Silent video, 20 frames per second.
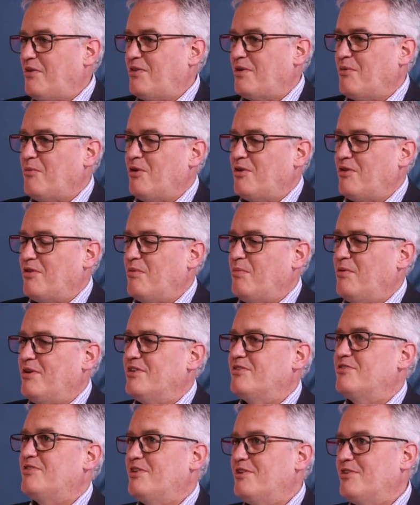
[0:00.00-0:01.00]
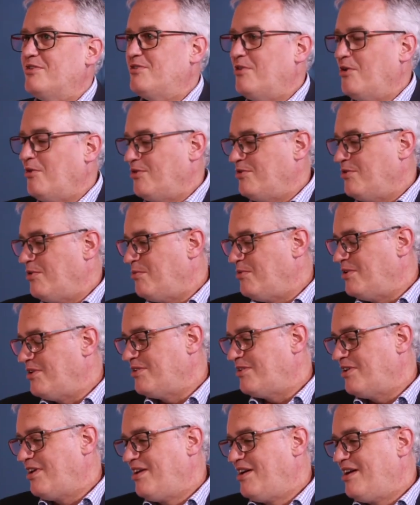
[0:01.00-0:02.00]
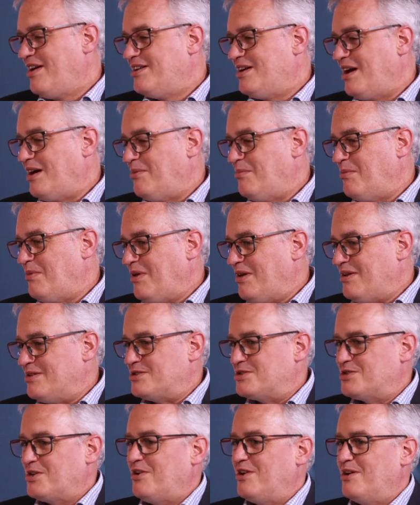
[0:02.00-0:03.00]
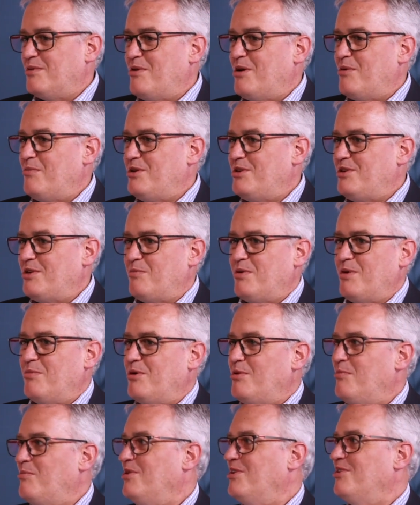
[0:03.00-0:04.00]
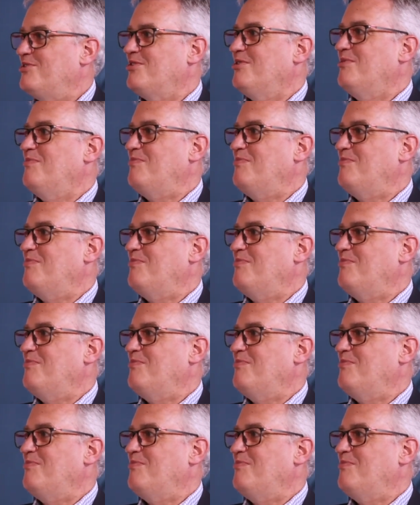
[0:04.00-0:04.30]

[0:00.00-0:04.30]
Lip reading: think one of the biggest things is not being shy about meeting people in person,